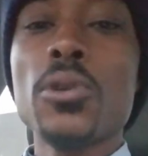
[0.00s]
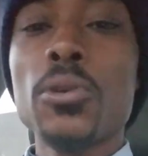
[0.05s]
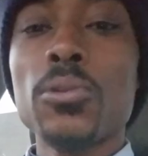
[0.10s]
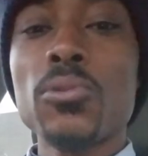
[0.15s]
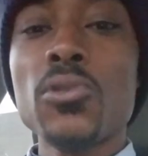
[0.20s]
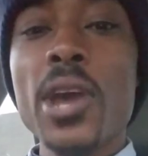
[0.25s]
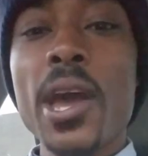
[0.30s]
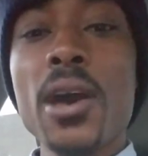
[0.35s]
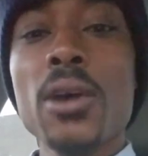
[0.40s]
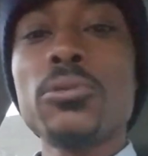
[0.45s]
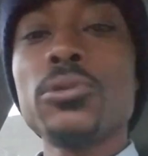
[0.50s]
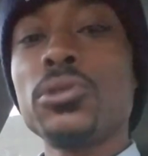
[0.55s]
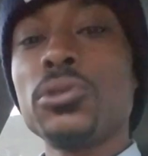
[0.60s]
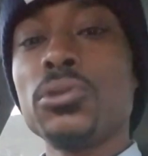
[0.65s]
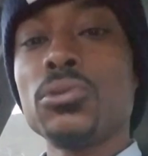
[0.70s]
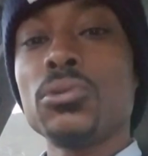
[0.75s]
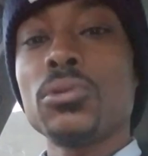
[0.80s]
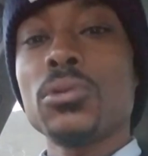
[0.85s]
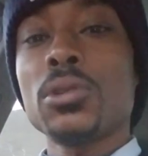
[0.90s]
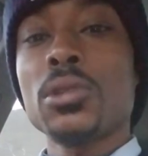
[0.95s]
around
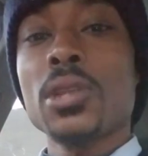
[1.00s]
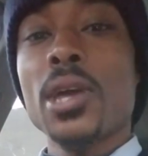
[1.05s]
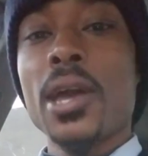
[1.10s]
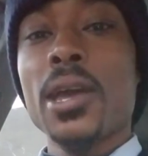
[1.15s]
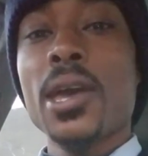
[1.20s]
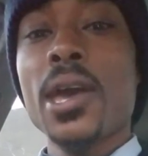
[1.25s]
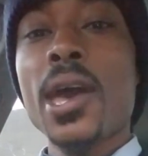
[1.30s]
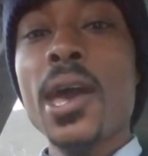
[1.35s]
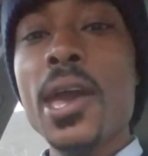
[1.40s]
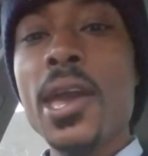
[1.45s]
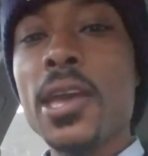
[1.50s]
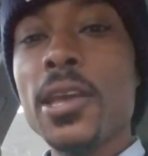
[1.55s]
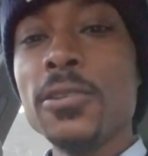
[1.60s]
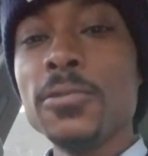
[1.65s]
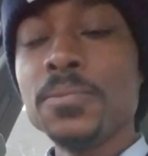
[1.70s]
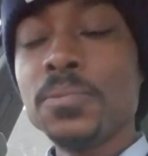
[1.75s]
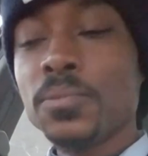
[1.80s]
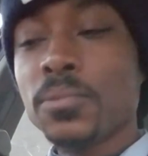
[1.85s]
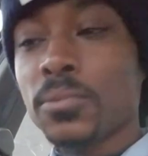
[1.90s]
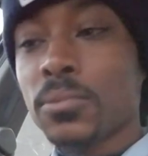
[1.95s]
you. Like, hey,
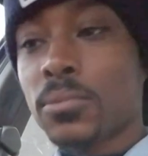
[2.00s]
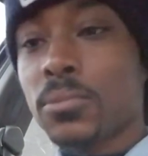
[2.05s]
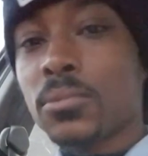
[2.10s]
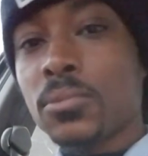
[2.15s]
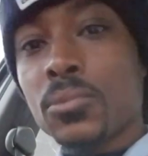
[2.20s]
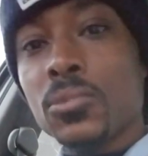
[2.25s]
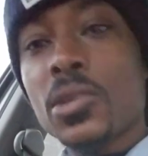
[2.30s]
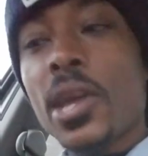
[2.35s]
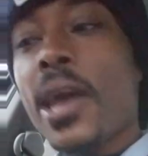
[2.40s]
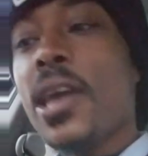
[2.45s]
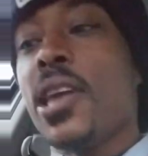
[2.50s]
like,